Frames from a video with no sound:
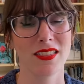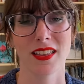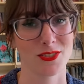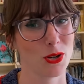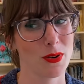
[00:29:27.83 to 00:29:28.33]

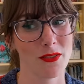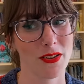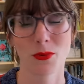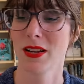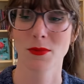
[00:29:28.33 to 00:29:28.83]
Things aren't
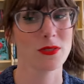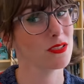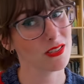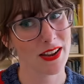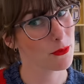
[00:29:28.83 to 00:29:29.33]
perfect, we're not supposed to
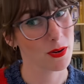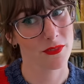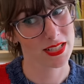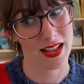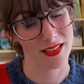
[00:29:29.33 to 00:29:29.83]
strive for
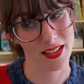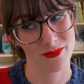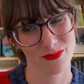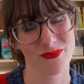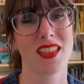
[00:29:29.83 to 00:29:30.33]
perfect, Allie.
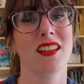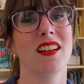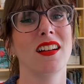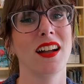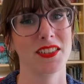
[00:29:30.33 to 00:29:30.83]

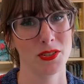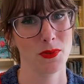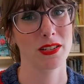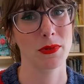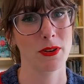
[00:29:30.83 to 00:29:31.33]
I just
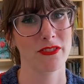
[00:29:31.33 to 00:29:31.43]
want it to be